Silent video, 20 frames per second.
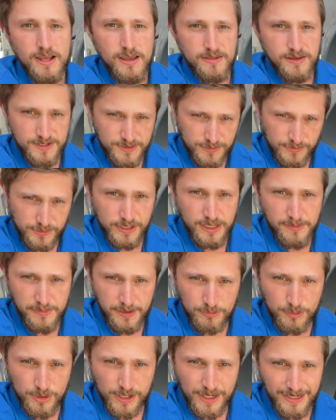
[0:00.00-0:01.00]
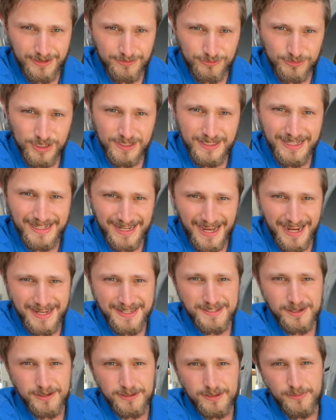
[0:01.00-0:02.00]
These have really been working really
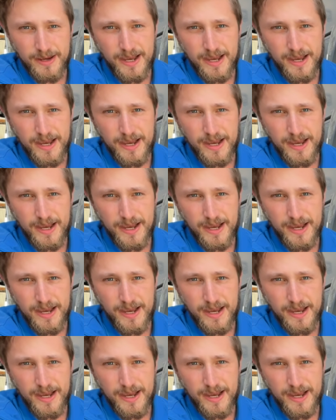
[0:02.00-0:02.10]
nice on the